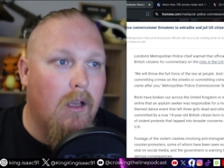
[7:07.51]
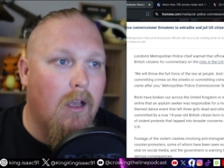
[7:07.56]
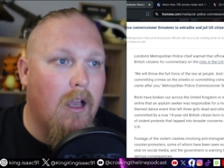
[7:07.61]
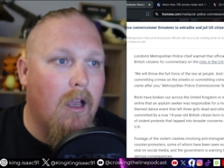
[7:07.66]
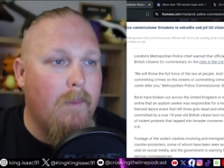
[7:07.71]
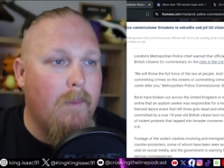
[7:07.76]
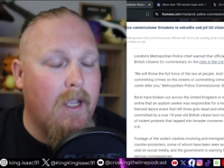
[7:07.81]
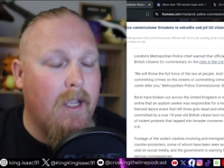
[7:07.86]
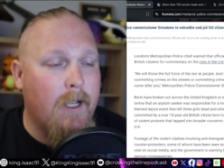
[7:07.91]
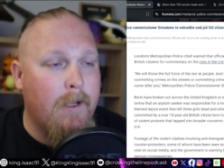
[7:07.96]

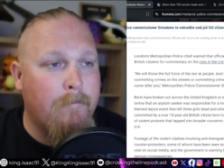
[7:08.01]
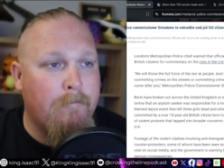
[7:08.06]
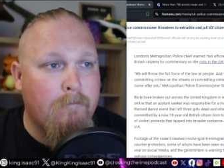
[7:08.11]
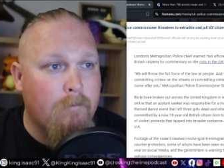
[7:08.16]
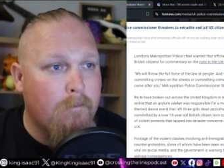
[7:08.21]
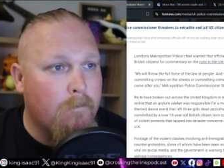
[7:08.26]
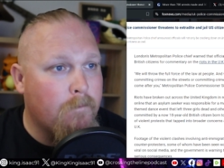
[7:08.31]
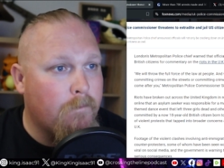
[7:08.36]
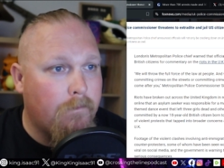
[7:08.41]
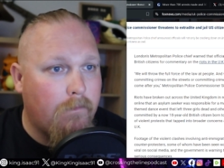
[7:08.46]
I mean,
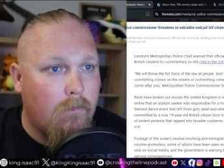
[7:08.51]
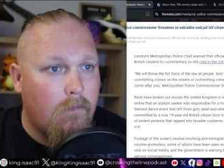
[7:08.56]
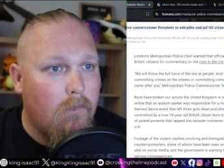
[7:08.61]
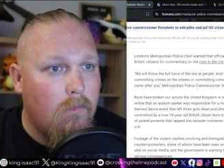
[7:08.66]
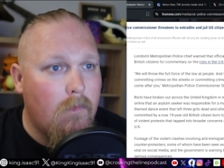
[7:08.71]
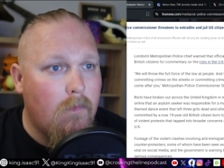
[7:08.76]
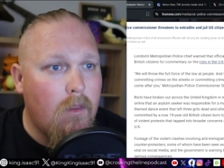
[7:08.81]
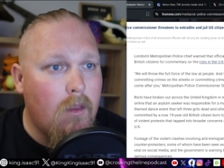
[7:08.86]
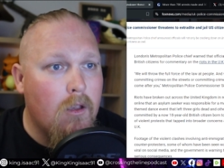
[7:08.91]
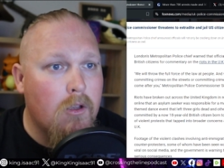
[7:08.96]

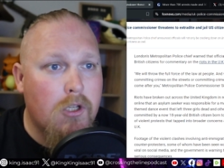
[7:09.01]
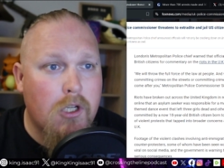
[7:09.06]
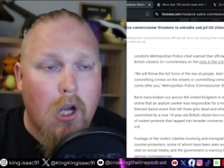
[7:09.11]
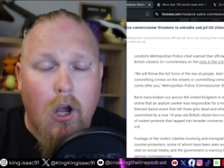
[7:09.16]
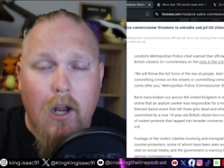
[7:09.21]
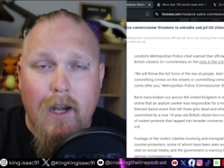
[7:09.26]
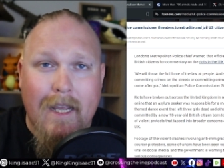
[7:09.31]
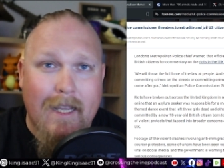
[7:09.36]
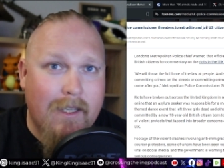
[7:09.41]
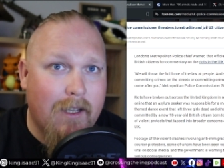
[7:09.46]

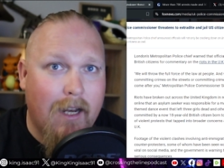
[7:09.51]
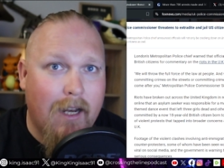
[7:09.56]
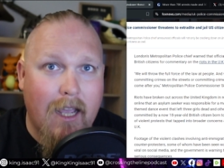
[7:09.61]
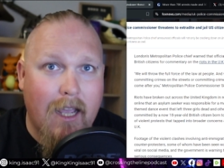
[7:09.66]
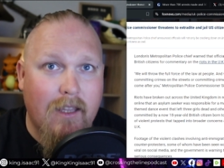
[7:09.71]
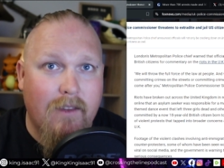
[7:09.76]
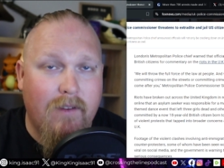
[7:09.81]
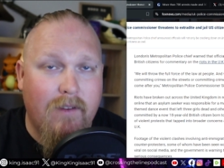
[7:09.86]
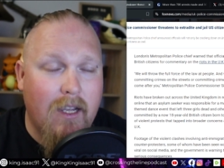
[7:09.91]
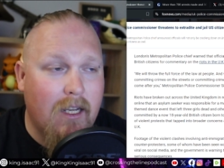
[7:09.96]
Chinese could
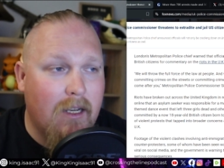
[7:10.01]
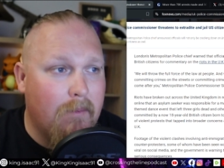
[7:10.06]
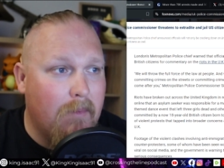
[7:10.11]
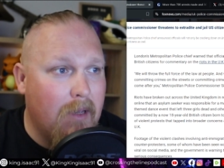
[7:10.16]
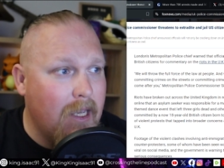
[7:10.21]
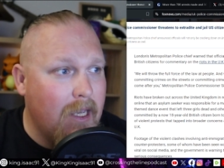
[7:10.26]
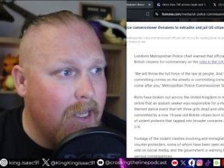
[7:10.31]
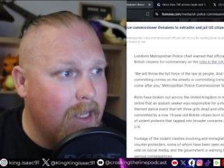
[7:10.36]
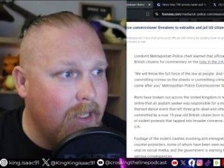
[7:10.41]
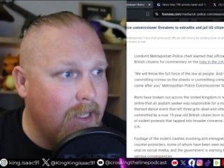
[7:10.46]
hate the
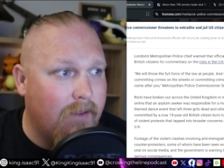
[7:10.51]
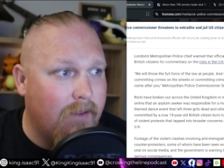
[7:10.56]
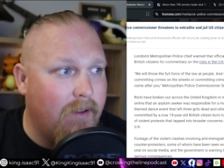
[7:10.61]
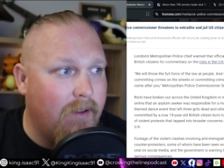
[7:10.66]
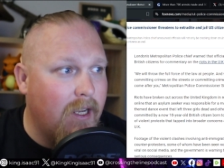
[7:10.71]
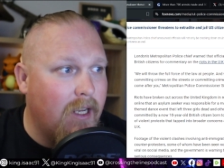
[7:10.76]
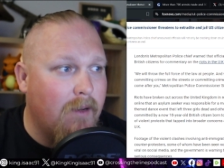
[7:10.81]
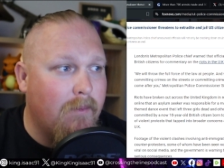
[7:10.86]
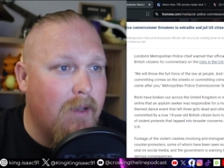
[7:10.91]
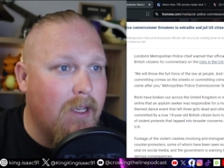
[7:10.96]
Vietnamese
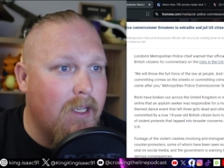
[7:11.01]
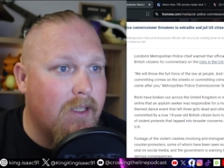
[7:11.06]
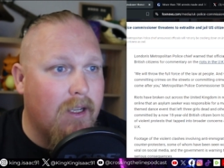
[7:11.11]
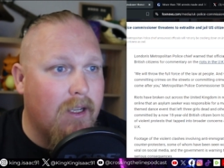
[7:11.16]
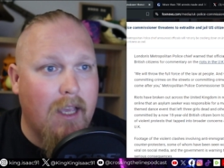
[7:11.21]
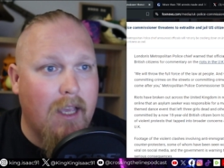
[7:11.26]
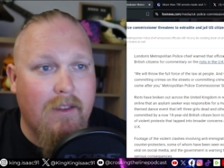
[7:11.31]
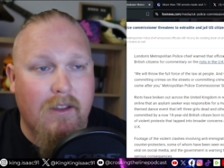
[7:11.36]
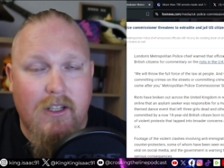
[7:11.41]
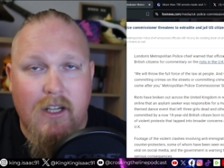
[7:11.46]

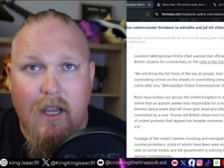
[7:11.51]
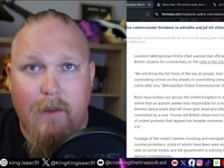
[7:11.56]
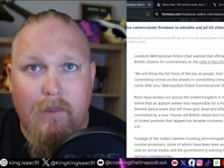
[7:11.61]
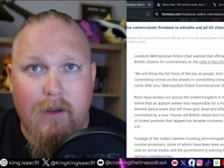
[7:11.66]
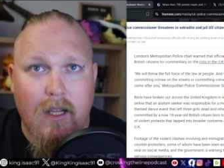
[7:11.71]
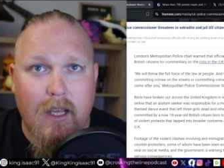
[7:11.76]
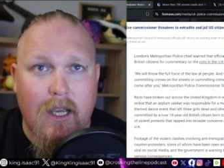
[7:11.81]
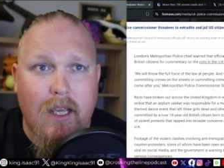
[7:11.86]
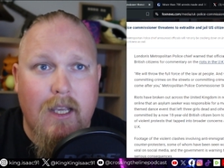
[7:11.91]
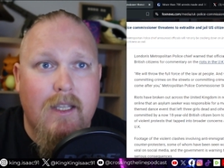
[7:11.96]
could hate the
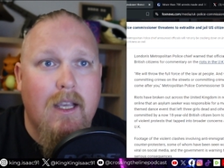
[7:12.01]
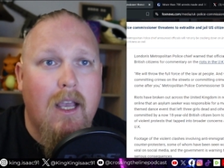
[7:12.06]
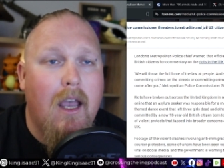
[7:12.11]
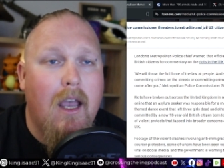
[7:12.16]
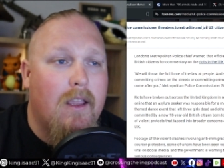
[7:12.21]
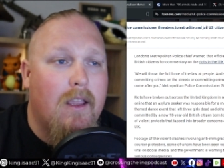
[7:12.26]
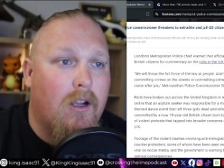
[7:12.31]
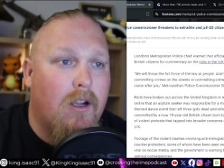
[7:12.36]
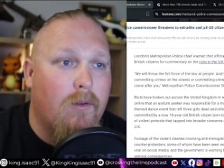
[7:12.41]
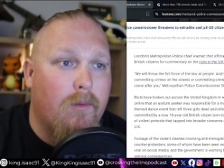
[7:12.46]
Japanese,
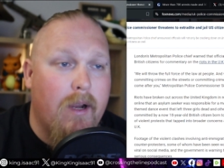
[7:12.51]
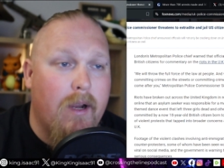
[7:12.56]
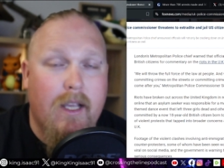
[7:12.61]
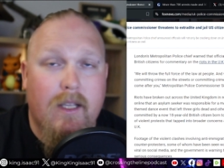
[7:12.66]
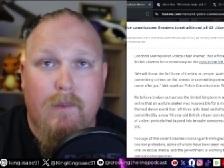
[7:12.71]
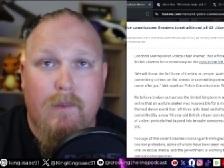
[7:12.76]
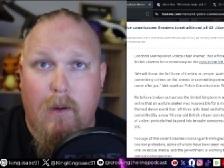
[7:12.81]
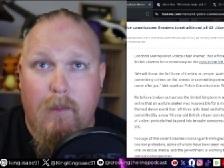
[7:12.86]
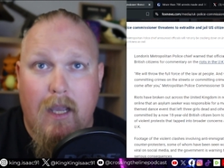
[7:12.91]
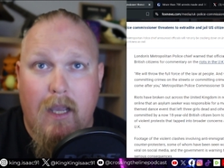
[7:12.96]
the
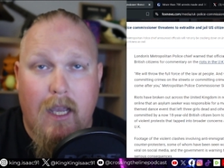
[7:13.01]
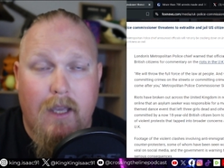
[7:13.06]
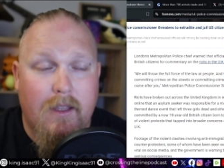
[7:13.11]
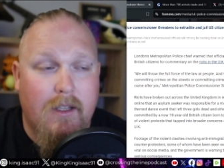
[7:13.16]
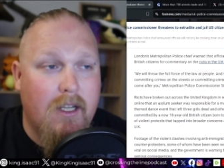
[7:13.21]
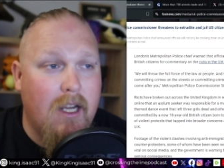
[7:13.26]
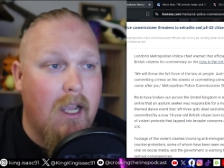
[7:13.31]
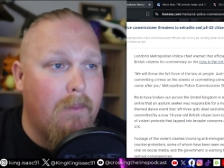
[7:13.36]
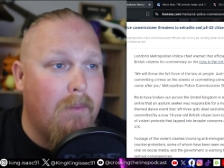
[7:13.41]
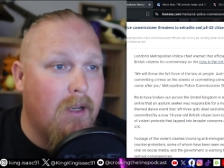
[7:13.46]
Koreans probably hate the
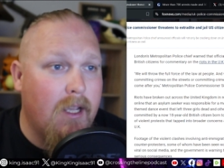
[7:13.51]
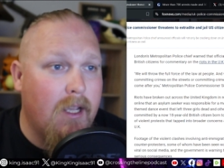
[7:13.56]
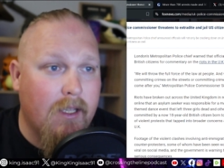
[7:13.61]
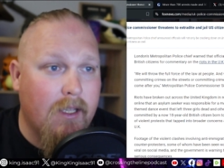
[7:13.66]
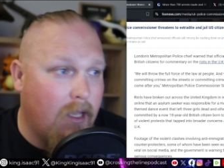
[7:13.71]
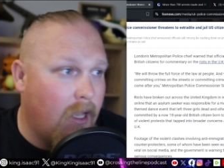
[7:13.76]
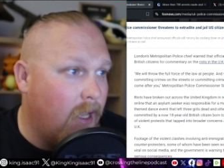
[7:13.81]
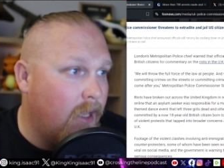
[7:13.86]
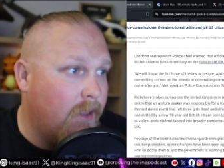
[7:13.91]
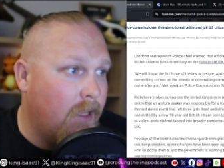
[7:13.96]
Japanese.
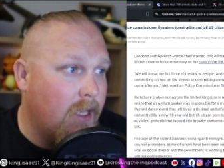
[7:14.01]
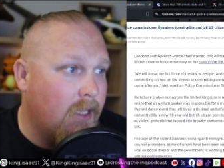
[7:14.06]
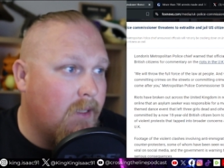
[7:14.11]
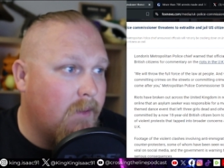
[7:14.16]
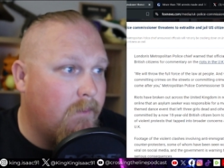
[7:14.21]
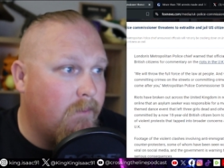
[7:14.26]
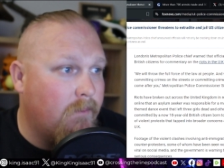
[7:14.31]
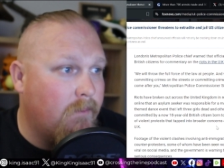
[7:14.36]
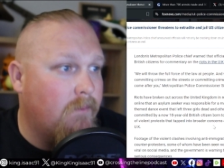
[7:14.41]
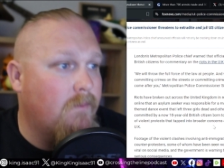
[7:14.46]
That's